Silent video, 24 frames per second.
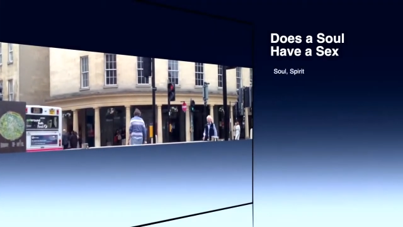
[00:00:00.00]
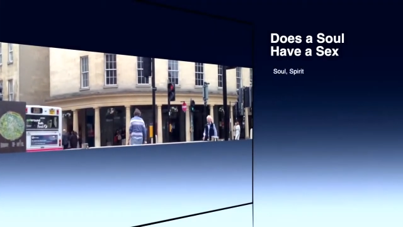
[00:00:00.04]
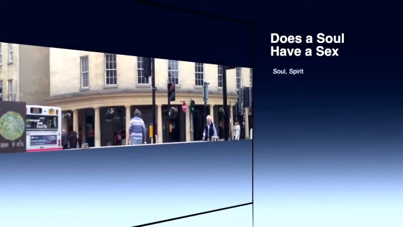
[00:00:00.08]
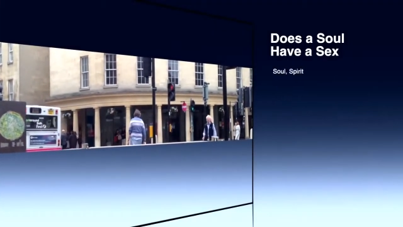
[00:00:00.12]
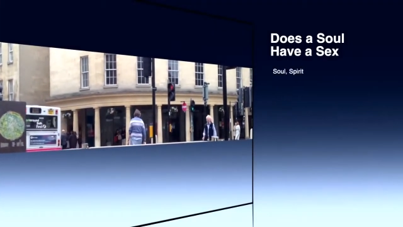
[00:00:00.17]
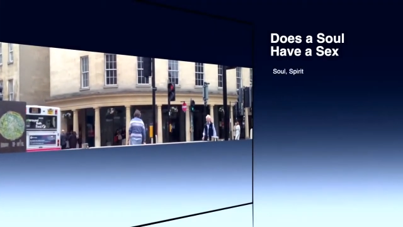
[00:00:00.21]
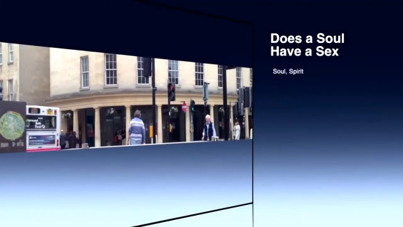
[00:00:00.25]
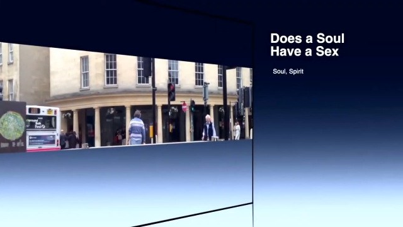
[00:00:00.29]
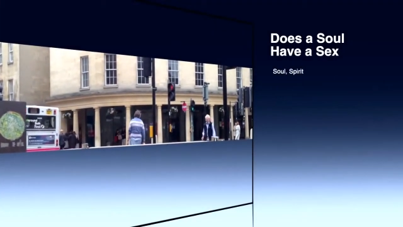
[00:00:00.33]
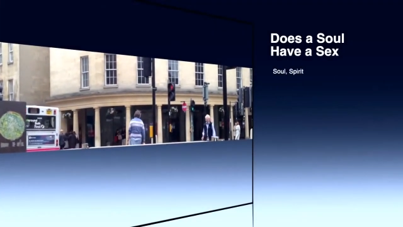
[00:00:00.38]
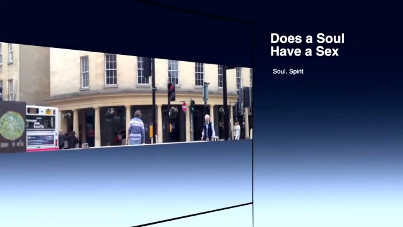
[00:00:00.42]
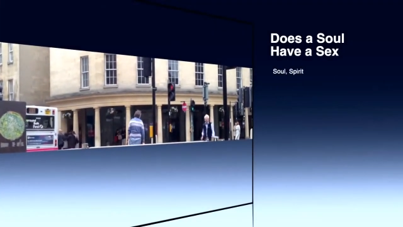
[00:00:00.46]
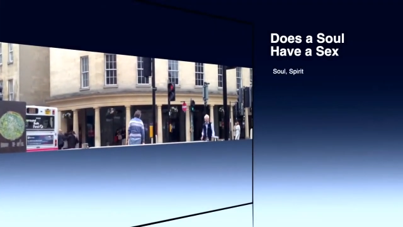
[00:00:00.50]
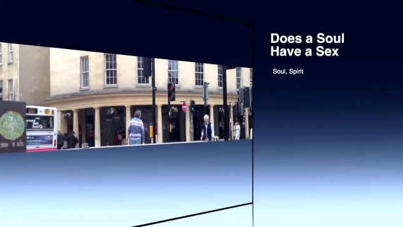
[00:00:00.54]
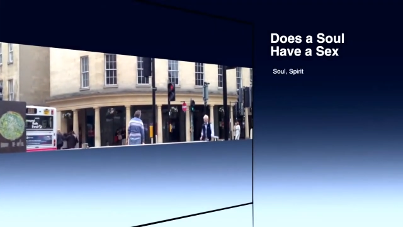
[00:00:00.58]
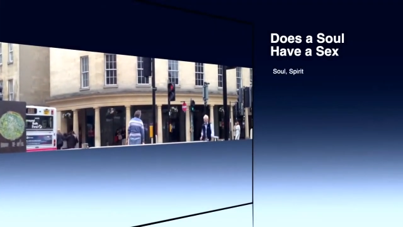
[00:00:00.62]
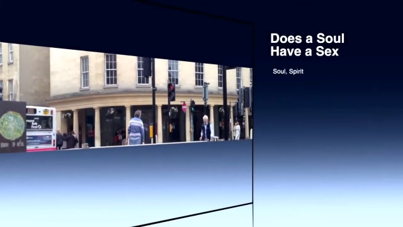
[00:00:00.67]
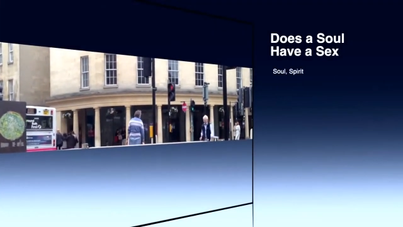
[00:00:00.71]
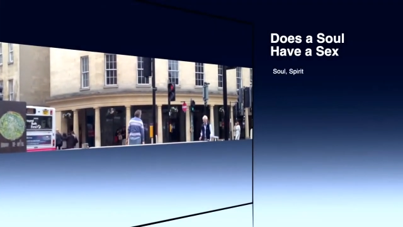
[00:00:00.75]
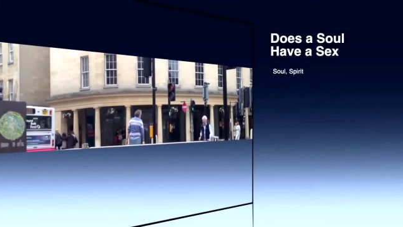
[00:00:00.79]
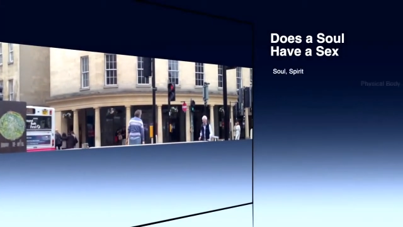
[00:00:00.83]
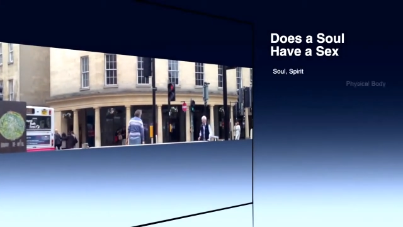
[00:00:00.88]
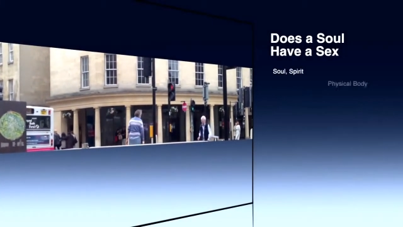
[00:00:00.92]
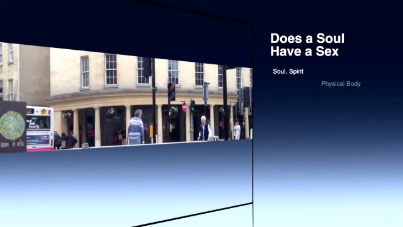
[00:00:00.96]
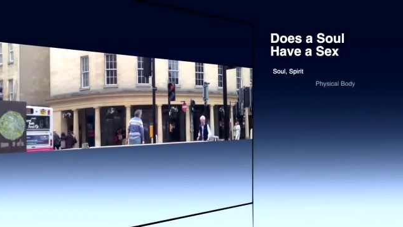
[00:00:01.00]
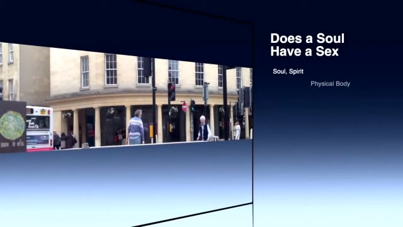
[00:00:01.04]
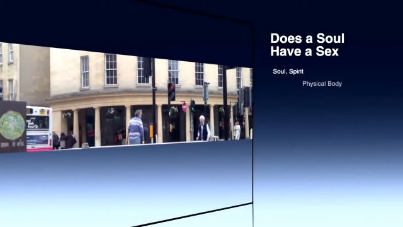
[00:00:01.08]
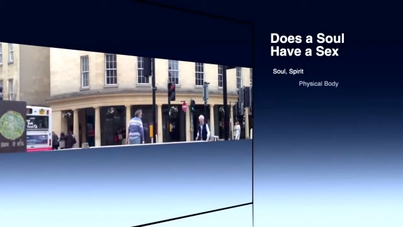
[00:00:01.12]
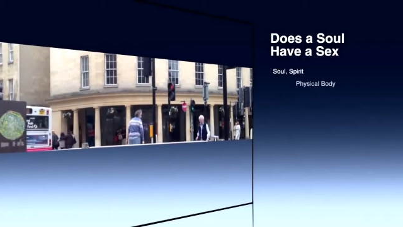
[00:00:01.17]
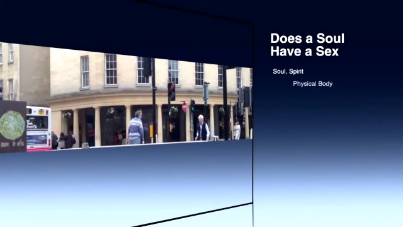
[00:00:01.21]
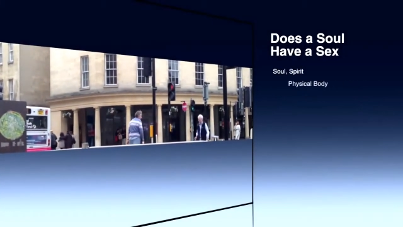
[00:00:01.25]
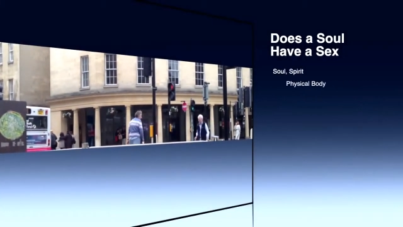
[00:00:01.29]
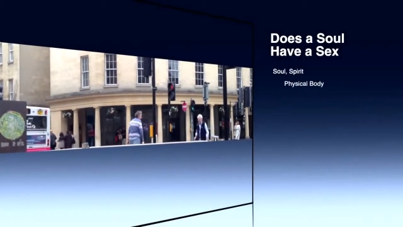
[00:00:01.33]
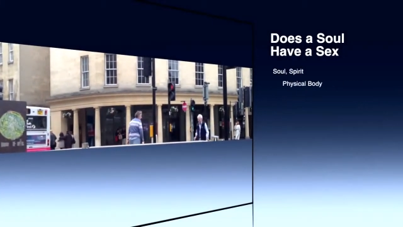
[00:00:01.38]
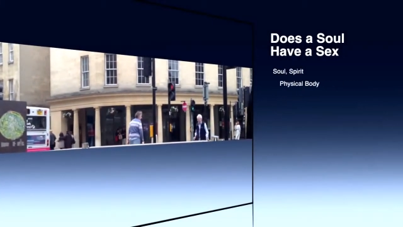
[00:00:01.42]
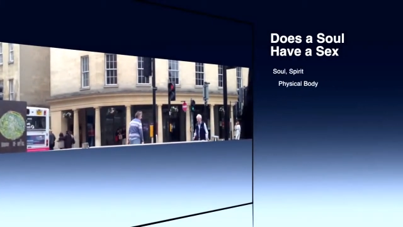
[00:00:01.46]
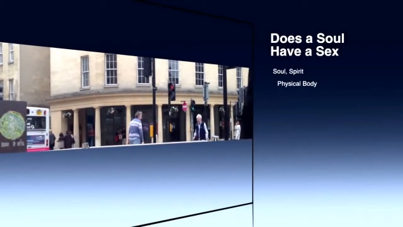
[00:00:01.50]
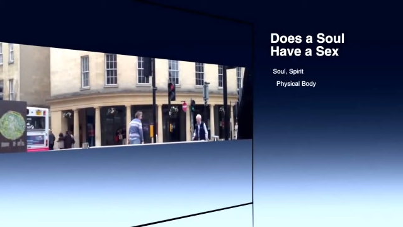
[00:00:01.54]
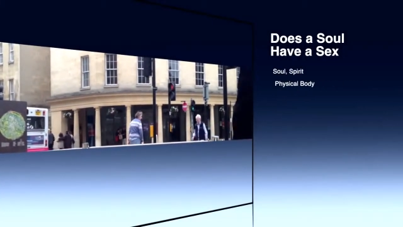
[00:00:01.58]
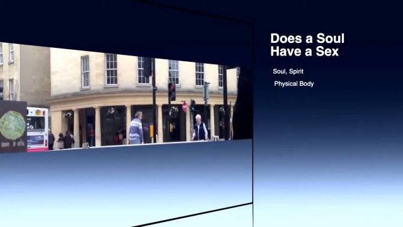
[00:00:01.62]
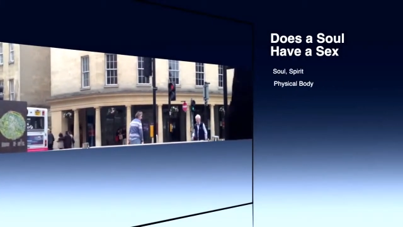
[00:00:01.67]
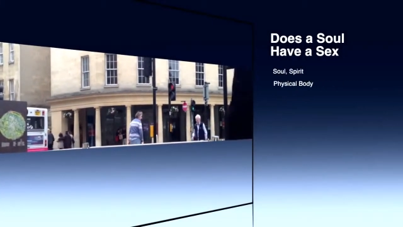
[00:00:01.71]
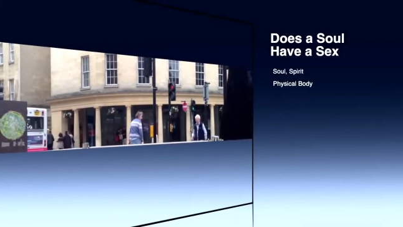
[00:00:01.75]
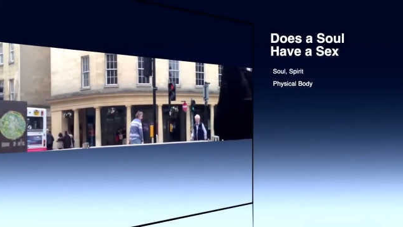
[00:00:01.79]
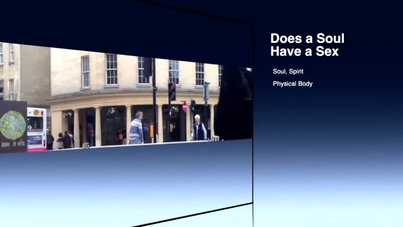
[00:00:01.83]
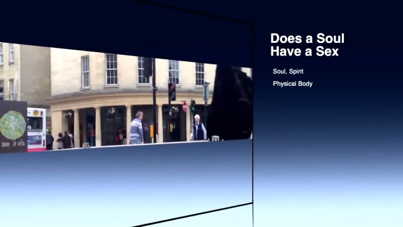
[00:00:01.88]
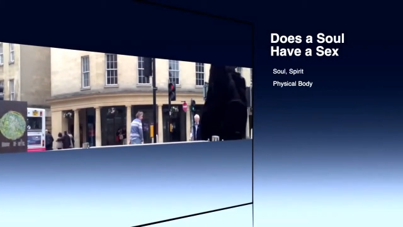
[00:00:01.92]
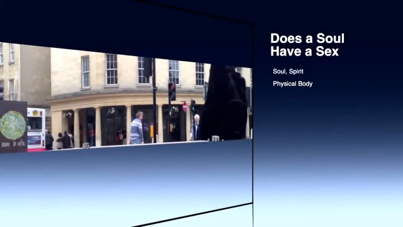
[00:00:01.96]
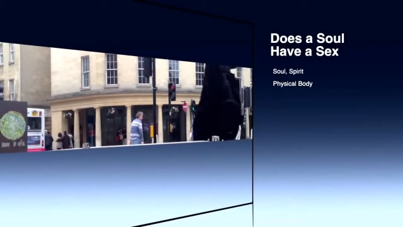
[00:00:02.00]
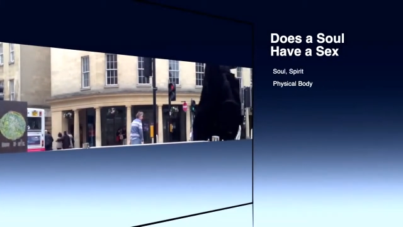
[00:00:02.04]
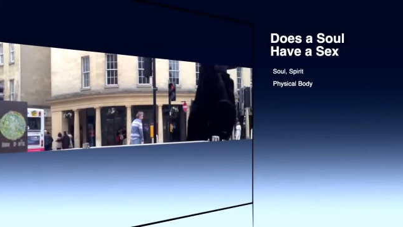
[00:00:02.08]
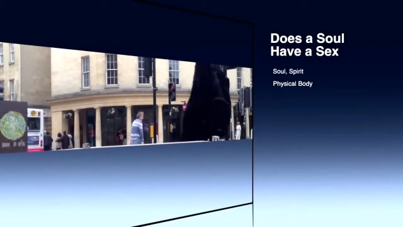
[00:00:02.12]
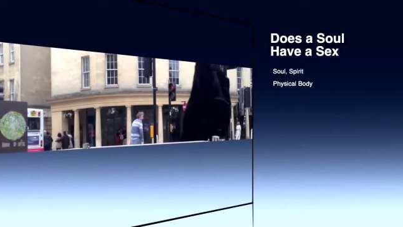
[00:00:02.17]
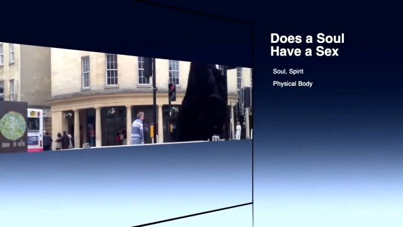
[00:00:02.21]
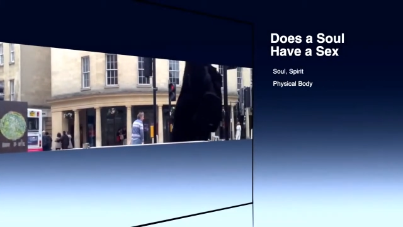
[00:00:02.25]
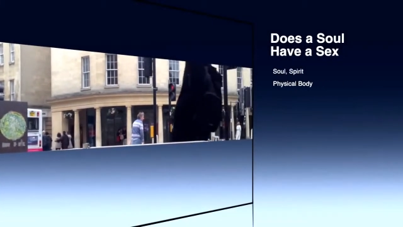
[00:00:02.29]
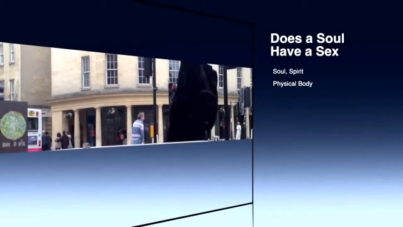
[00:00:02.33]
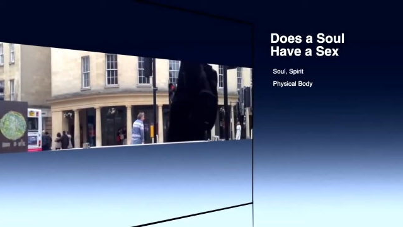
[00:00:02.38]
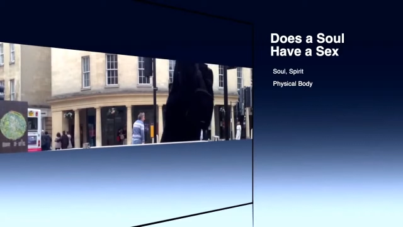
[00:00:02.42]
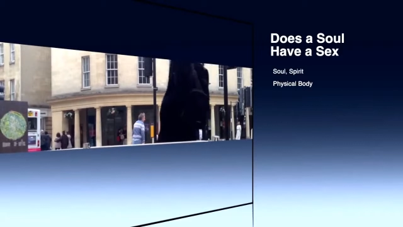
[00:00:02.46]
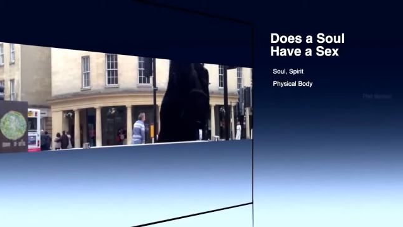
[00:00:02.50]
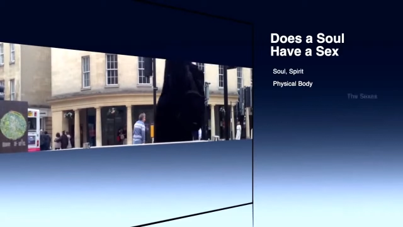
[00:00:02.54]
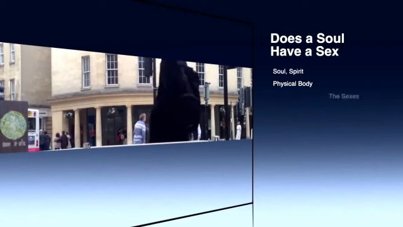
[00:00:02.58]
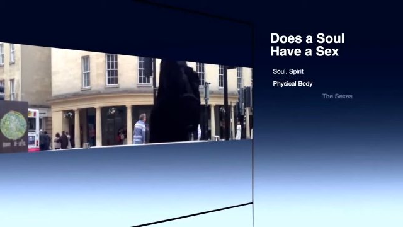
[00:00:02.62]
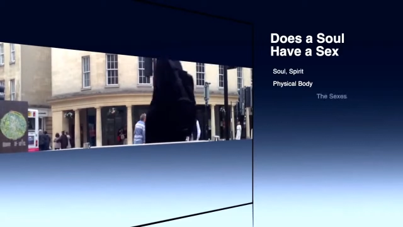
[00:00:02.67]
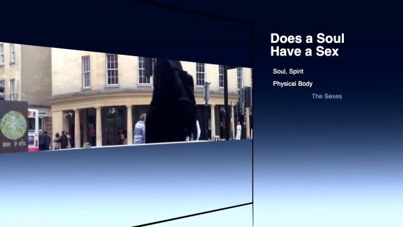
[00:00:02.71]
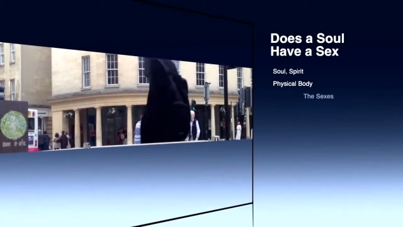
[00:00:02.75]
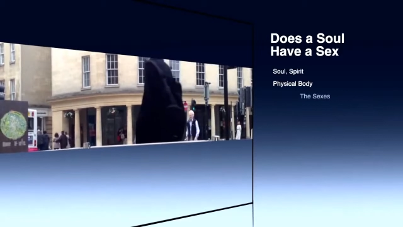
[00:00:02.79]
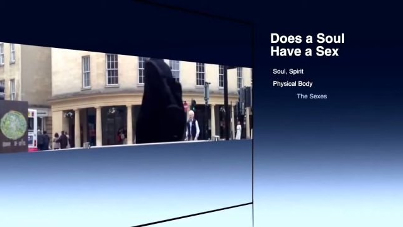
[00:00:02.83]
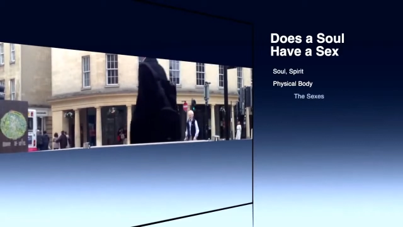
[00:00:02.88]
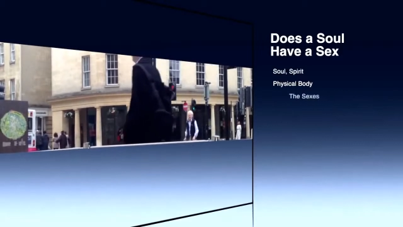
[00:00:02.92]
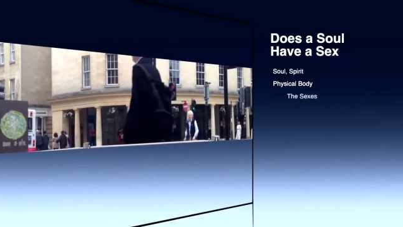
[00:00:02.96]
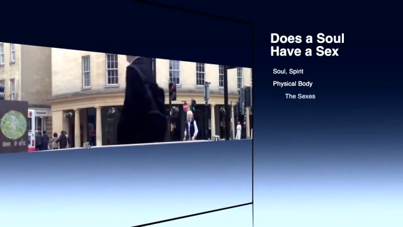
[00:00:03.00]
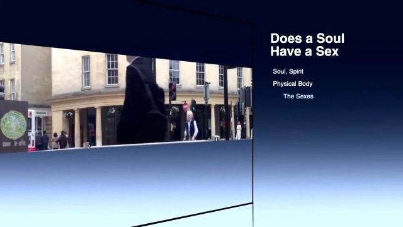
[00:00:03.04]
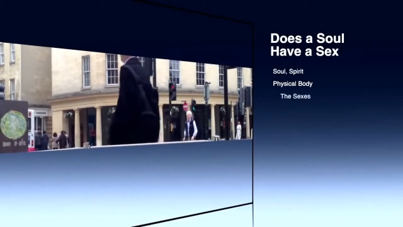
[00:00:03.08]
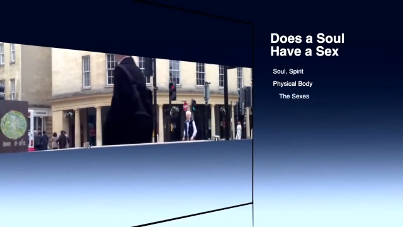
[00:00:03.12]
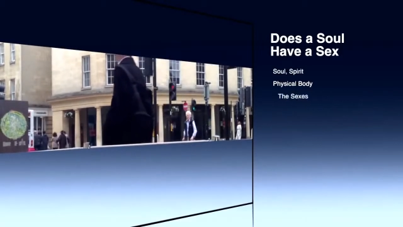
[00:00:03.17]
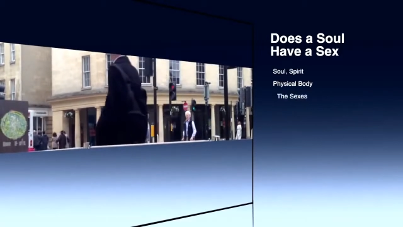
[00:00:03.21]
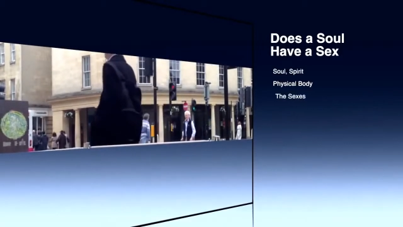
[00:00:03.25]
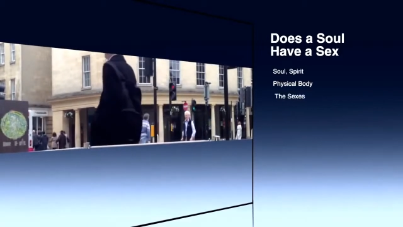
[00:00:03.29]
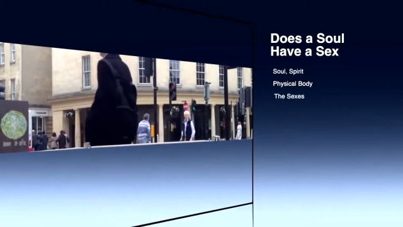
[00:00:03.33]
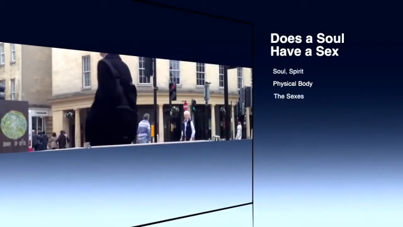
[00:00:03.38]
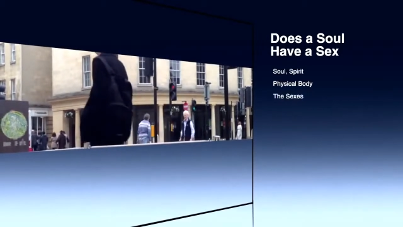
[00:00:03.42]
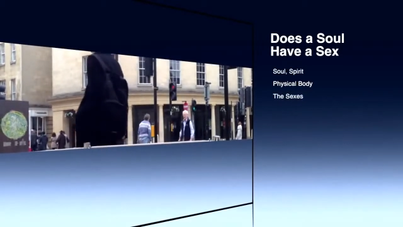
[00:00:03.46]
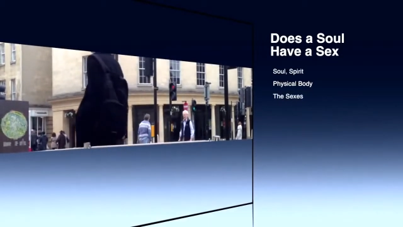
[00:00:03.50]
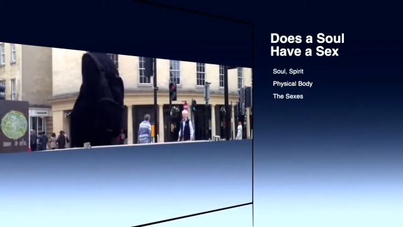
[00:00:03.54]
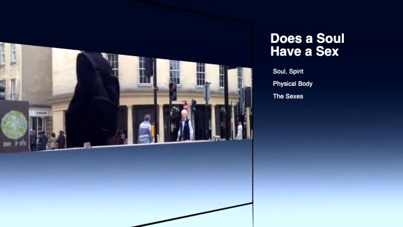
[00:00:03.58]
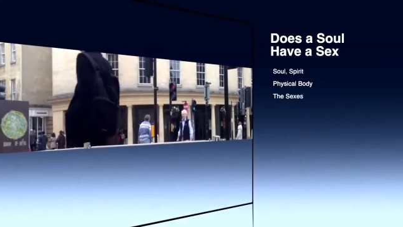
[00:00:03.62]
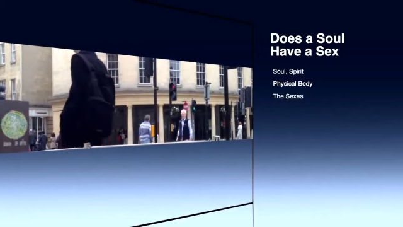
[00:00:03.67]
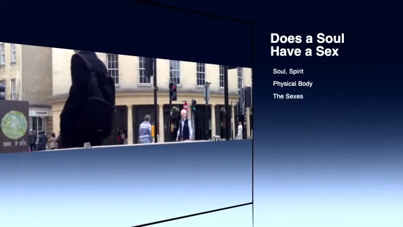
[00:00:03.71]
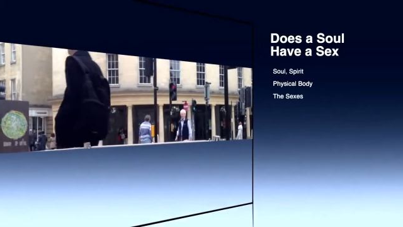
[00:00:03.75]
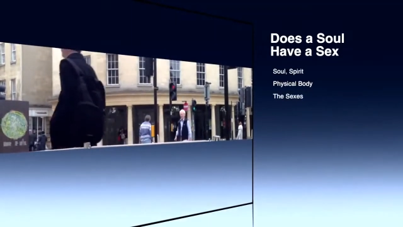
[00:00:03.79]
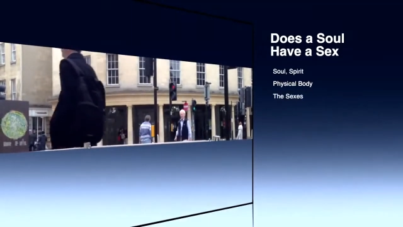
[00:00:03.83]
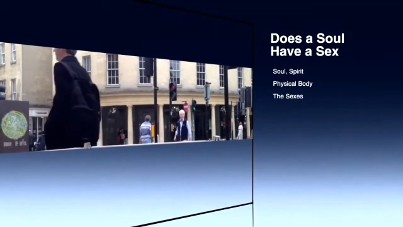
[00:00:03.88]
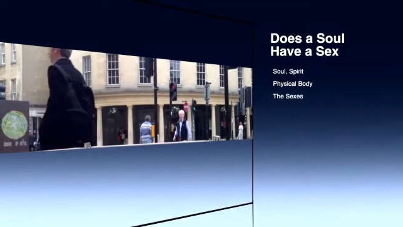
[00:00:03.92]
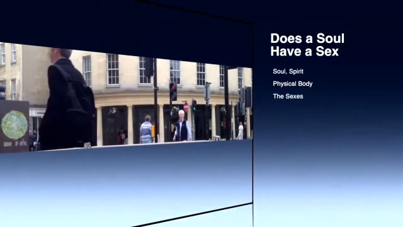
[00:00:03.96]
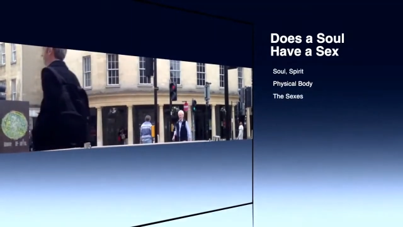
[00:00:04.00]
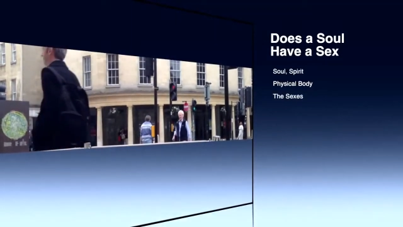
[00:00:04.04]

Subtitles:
Nobody's mouth can be seen.